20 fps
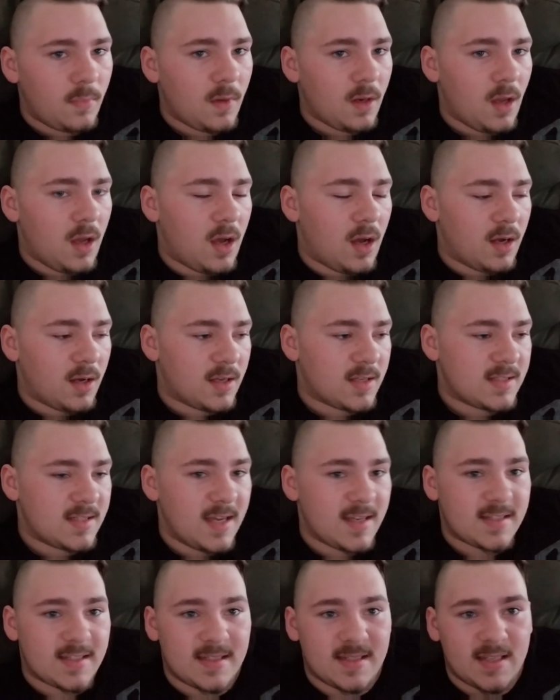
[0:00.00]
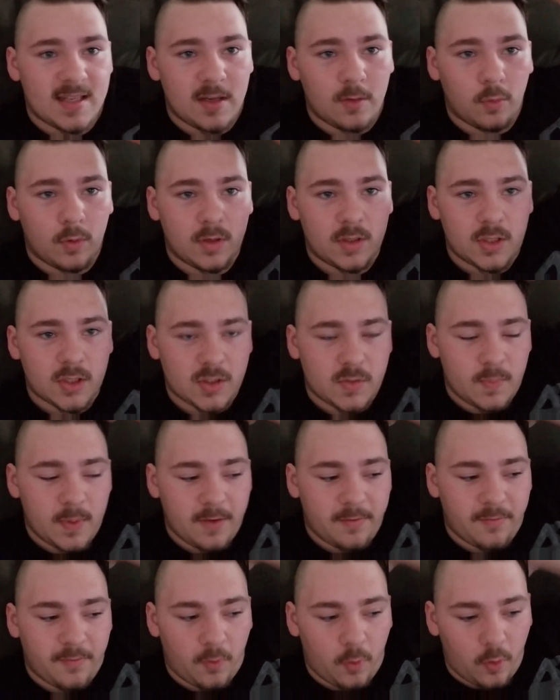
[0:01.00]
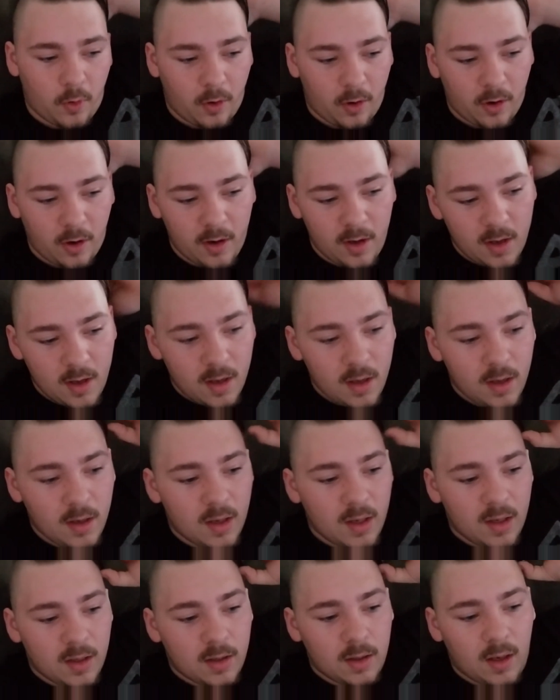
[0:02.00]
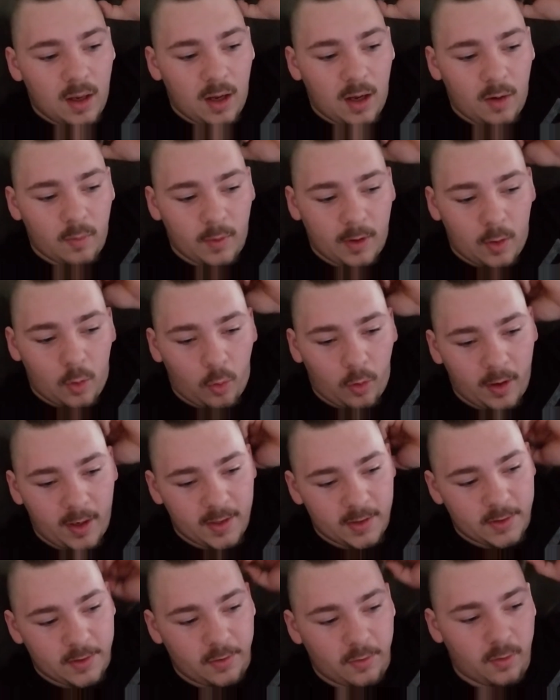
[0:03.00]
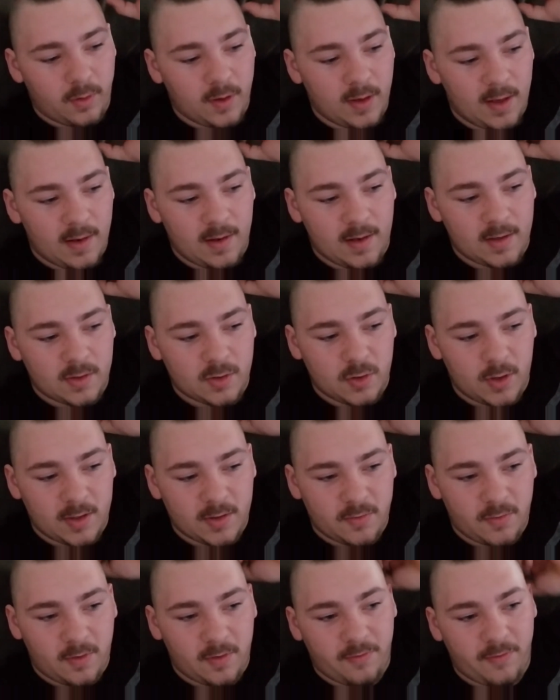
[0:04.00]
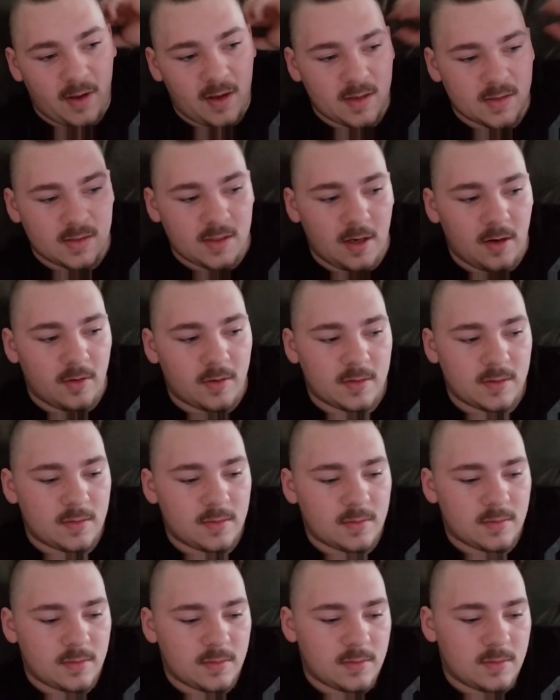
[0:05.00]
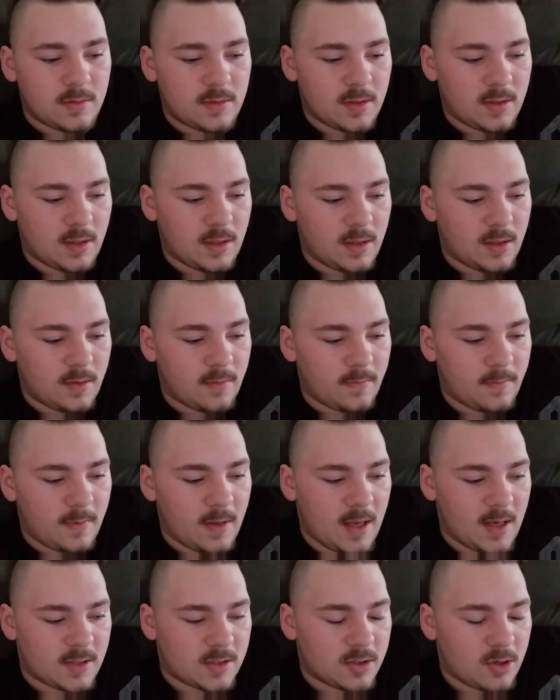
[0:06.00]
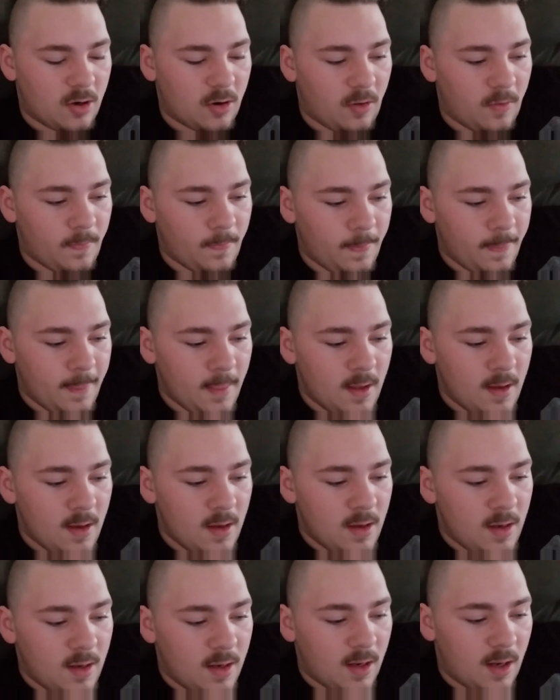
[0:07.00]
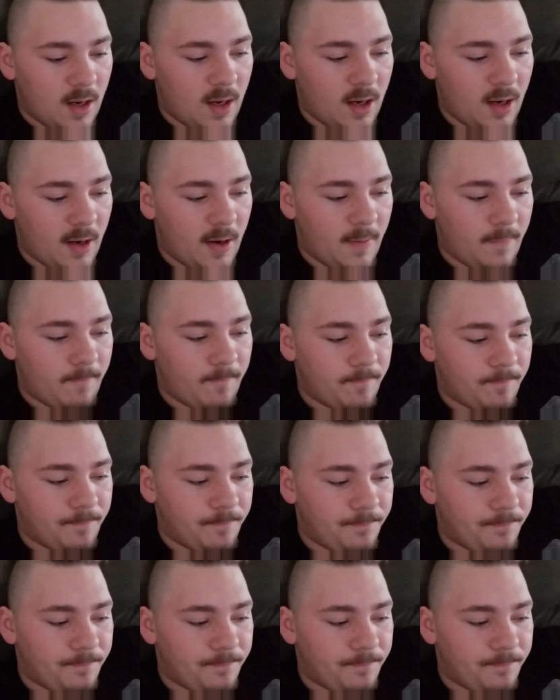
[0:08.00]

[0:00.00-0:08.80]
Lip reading: Because the SSD would just be for recording too, and then transferring the files, to the external. And